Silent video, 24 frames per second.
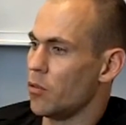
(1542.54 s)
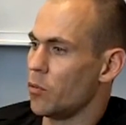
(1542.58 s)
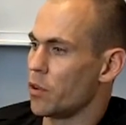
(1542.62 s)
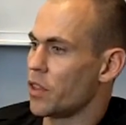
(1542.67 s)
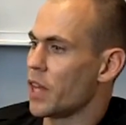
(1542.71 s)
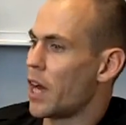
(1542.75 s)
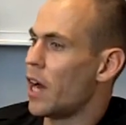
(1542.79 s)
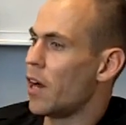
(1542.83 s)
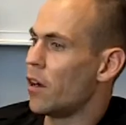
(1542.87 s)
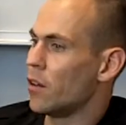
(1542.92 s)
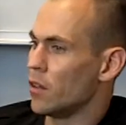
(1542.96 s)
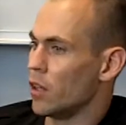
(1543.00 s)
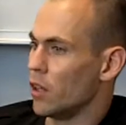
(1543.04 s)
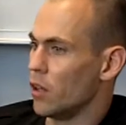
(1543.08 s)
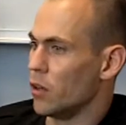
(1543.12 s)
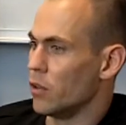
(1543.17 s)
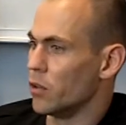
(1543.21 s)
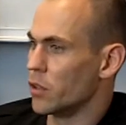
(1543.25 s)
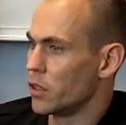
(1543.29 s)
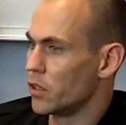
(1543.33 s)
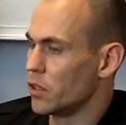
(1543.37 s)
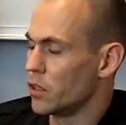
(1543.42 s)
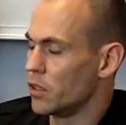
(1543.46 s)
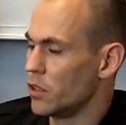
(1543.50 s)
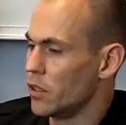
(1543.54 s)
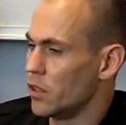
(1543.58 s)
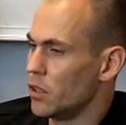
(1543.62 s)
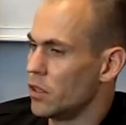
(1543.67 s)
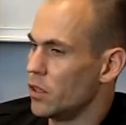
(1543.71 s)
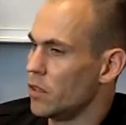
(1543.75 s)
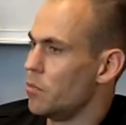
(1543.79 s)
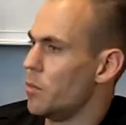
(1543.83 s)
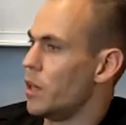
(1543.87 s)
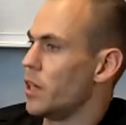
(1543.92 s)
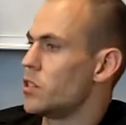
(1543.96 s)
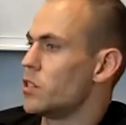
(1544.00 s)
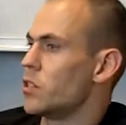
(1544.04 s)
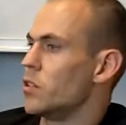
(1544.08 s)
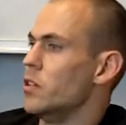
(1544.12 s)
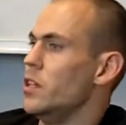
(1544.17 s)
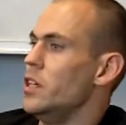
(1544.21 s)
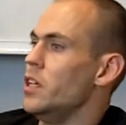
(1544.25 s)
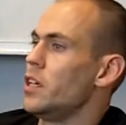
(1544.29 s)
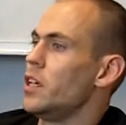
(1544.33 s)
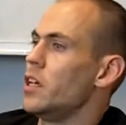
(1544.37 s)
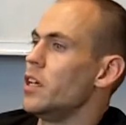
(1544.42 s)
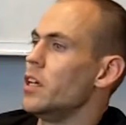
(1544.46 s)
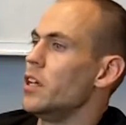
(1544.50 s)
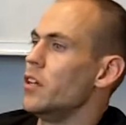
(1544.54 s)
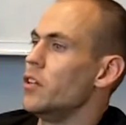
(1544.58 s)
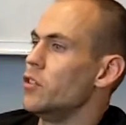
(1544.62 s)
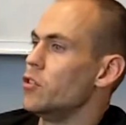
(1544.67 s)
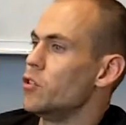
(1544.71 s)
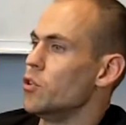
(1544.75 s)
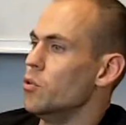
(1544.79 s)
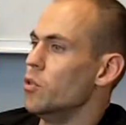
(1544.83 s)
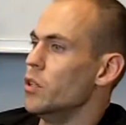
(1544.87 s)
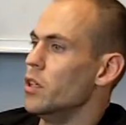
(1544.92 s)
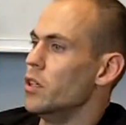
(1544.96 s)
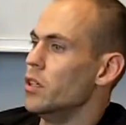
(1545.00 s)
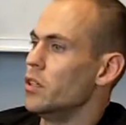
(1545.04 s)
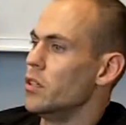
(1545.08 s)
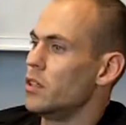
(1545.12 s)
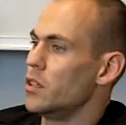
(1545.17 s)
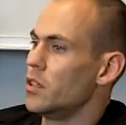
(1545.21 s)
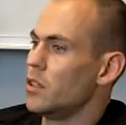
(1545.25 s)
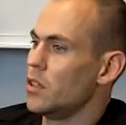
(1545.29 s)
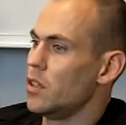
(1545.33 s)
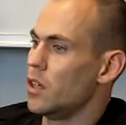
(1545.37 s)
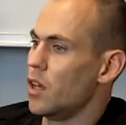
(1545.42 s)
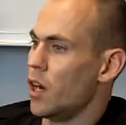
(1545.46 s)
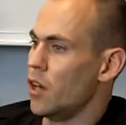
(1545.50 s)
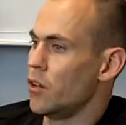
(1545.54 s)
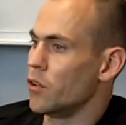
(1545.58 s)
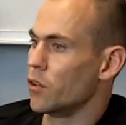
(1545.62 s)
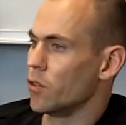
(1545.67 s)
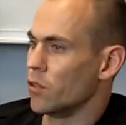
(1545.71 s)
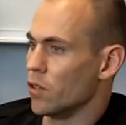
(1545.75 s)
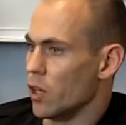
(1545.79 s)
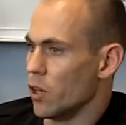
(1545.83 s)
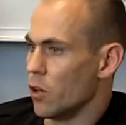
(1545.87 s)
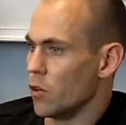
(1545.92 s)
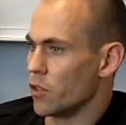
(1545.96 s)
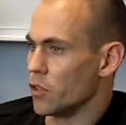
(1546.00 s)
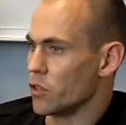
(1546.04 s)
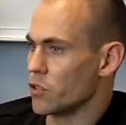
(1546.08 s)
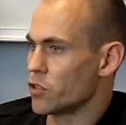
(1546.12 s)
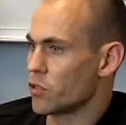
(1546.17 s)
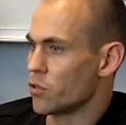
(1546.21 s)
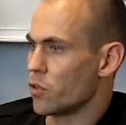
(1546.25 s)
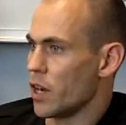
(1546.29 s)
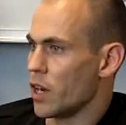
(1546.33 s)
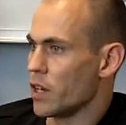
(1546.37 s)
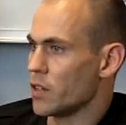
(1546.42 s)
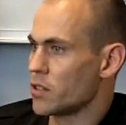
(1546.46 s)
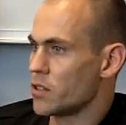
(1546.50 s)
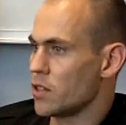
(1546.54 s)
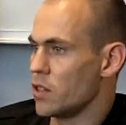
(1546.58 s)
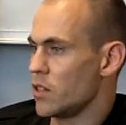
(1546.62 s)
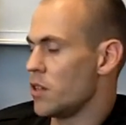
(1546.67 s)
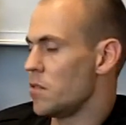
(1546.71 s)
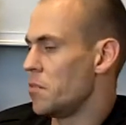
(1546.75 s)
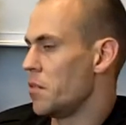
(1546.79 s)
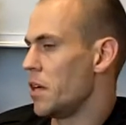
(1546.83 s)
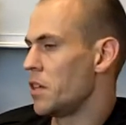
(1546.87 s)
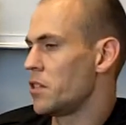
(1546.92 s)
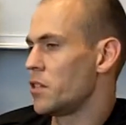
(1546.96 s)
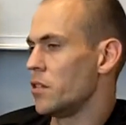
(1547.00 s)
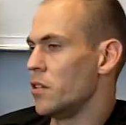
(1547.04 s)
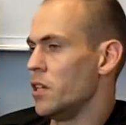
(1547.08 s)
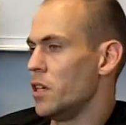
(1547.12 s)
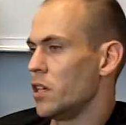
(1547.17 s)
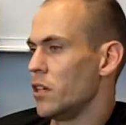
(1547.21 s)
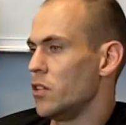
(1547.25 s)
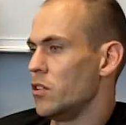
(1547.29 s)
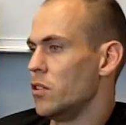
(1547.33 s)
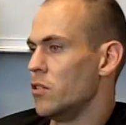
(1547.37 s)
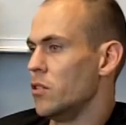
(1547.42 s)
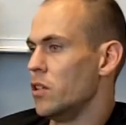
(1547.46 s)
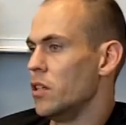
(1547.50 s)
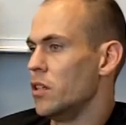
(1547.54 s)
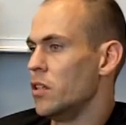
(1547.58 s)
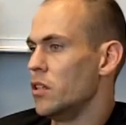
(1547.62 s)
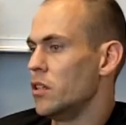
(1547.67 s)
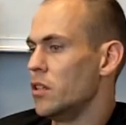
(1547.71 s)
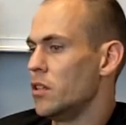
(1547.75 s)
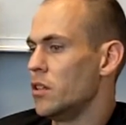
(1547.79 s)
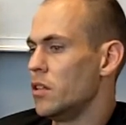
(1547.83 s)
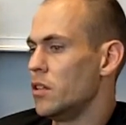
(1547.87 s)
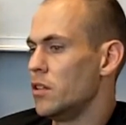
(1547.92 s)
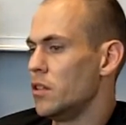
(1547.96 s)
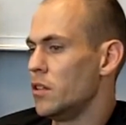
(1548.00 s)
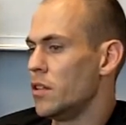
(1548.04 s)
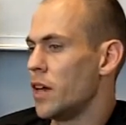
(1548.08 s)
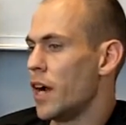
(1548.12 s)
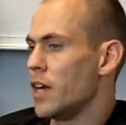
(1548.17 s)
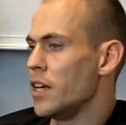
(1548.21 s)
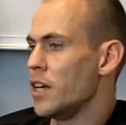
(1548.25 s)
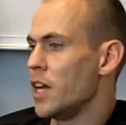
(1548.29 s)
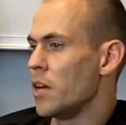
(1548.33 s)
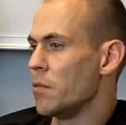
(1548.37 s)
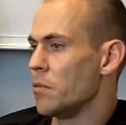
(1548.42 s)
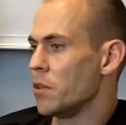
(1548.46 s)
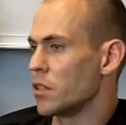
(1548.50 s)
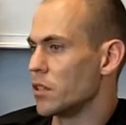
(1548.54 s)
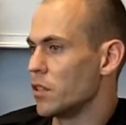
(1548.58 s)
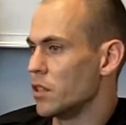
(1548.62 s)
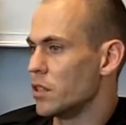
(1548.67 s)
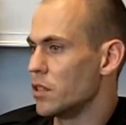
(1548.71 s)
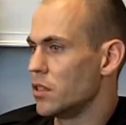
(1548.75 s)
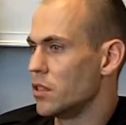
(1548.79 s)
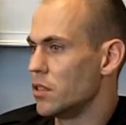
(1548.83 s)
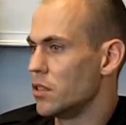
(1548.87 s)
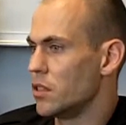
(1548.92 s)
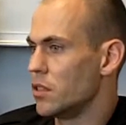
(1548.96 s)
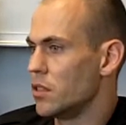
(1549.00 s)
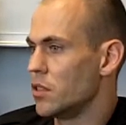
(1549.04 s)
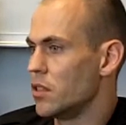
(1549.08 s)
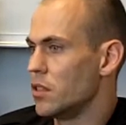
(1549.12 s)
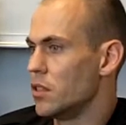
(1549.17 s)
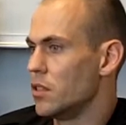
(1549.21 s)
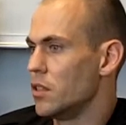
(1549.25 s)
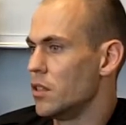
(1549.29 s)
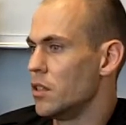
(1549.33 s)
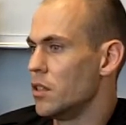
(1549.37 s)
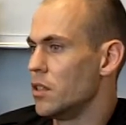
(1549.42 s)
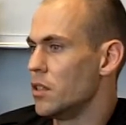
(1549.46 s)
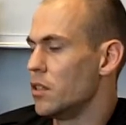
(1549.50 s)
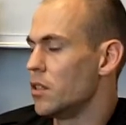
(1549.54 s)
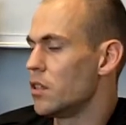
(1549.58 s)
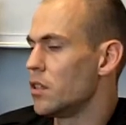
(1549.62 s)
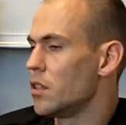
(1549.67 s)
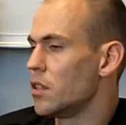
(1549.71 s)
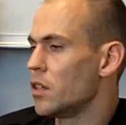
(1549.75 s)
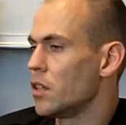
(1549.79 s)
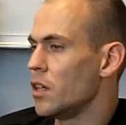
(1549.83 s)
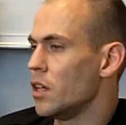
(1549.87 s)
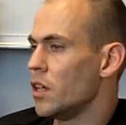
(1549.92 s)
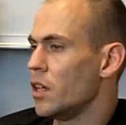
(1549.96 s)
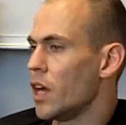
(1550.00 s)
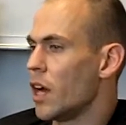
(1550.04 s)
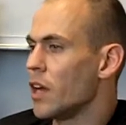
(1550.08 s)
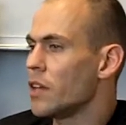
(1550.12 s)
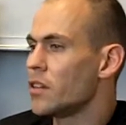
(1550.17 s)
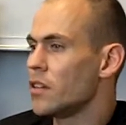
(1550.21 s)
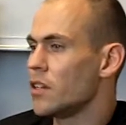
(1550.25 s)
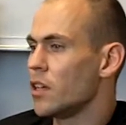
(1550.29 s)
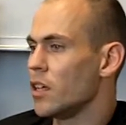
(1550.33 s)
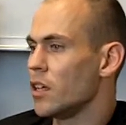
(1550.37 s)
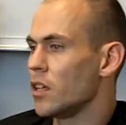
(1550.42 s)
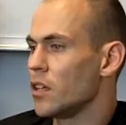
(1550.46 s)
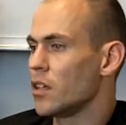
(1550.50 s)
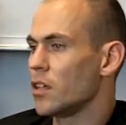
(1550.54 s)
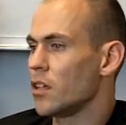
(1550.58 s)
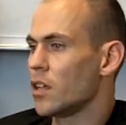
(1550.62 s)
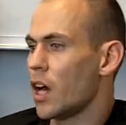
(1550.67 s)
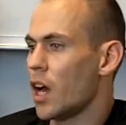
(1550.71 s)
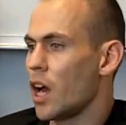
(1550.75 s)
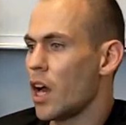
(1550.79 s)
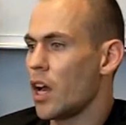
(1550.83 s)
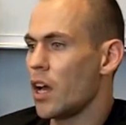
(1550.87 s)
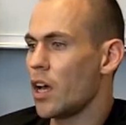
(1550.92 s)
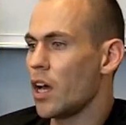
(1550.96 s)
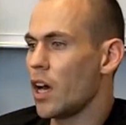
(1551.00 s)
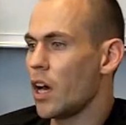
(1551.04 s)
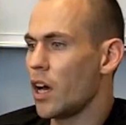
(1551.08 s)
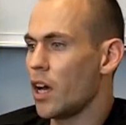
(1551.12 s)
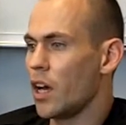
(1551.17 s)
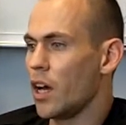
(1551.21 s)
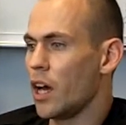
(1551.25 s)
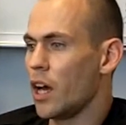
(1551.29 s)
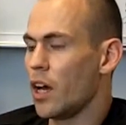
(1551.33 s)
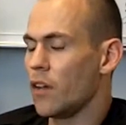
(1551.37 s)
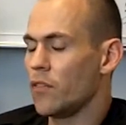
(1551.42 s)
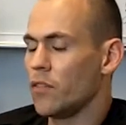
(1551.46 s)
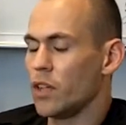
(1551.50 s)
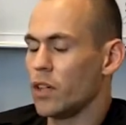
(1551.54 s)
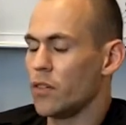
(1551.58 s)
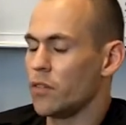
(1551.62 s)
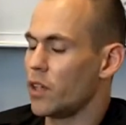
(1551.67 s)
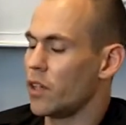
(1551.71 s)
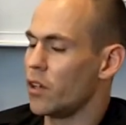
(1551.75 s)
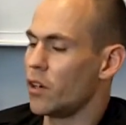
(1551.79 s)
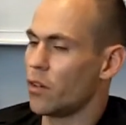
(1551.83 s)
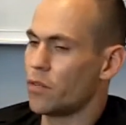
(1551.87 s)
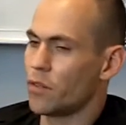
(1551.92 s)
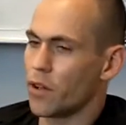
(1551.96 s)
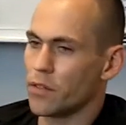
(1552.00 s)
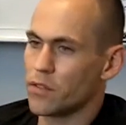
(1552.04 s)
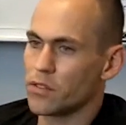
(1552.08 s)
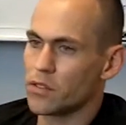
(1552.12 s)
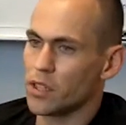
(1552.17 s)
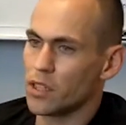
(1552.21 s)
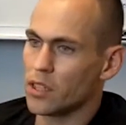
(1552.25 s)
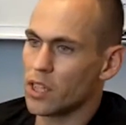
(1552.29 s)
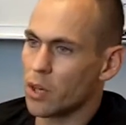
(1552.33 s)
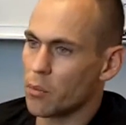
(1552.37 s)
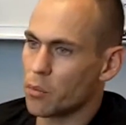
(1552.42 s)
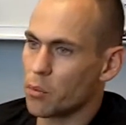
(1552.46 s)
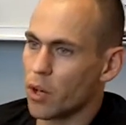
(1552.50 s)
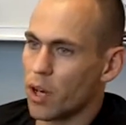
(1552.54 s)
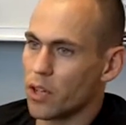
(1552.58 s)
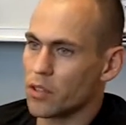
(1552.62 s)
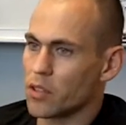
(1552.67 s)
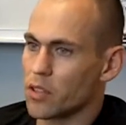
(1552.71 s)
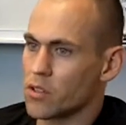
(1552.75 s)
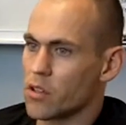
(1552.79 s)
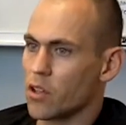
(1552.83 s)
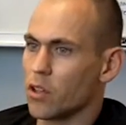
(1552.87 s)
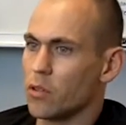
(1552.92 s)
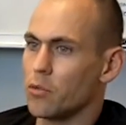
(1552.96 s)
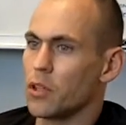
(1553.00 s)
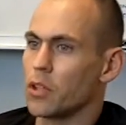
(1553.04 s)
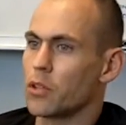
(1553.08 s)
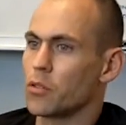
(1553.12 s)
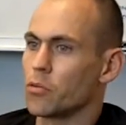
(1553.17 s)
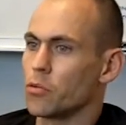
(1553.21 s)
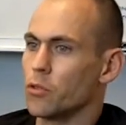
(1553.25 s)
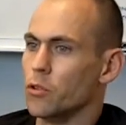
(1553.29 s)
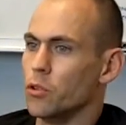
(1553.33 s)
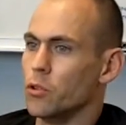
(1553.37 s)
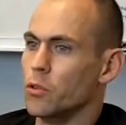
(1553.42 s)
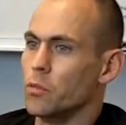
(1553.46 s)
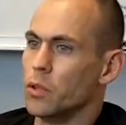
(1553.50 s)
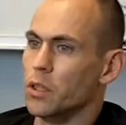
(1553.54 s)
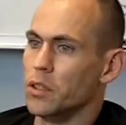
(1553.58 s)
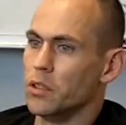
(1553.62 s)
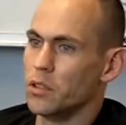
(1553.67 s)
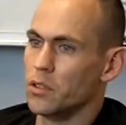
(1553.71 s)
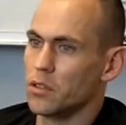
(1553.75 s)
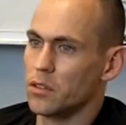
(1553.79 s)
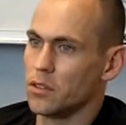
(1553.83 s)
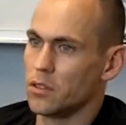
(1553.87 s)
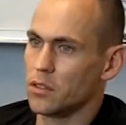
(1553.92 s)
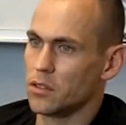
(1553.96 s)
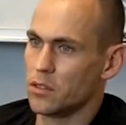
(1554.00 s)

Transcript: without load. Make sure he can do it under load and stress, and then make sure he can do it dynamically. And I think I don't know if I've seen that process all the way through, but